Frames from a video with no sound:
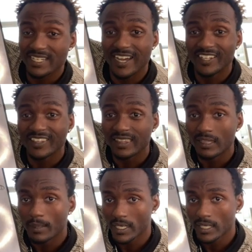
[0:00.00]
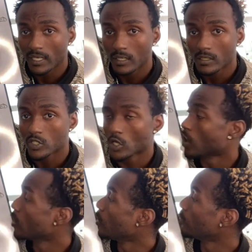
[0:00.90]
unlimited.
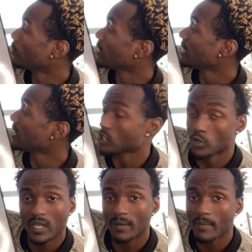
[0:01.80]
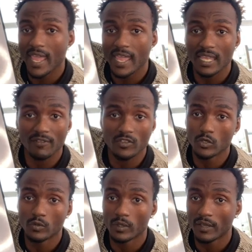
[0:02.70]
So you can make, if
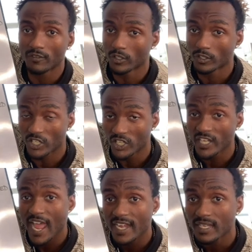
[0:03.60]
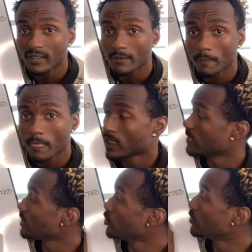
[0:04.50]
you're good at it,
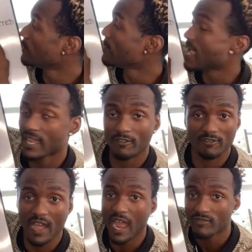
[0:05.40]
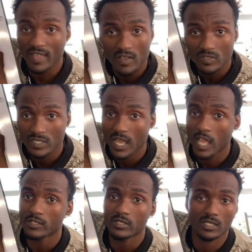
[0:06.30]
you can make $5,000,
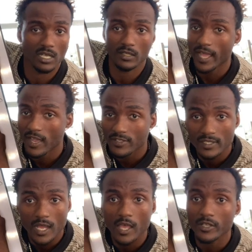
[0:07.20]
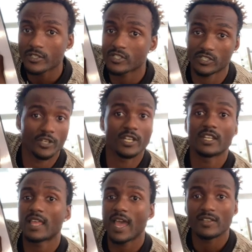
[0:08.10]
$10,000, $30,000,
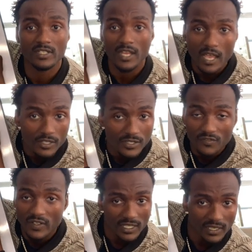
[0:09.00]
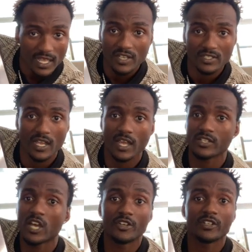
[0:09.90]
$50,000,
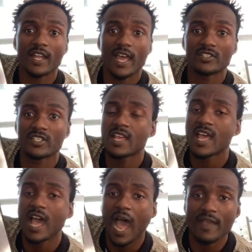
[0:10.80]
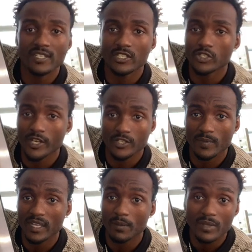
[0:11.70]
$100,000. I've seen traders
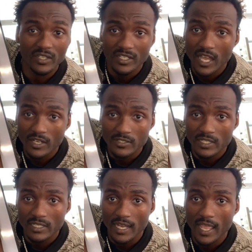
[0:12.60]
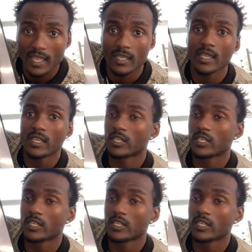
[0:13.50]
make $1 million in a day. You